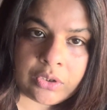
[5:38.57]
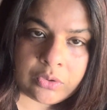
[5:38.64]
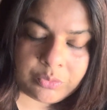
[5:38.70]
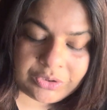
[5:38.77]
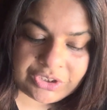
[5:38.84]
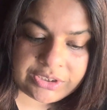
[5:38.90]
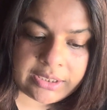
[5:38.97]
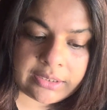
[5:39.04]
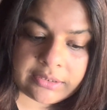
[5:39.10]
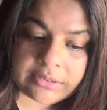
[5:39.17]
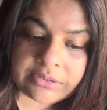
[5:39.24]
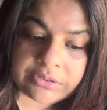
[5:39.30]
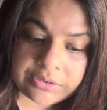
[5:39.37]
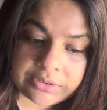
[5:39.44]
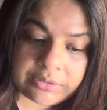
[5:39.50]
which can
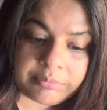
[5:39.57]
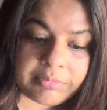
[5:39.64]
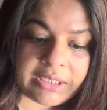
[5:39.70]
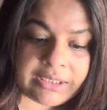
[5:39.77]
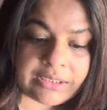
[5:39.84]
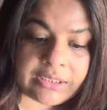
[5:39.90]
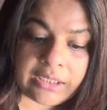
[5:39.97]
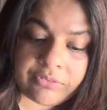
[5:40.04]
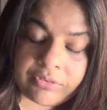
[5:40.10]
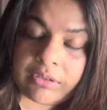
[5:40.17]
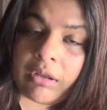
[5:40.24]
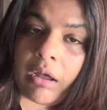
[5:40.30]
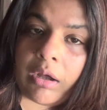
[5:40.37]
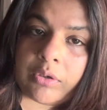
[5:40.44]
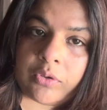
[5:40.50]
in turn make it even
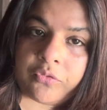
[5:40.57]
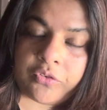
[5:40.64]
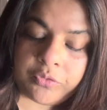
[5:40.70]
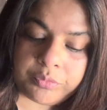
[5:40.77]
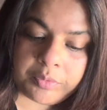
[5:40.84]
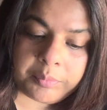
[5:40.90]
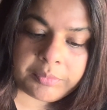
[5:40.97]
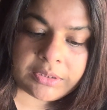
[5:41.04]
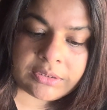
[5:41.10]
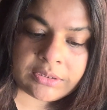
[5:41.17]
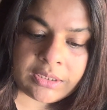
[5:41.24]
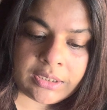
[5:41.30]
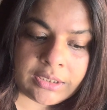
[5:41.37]
harder for women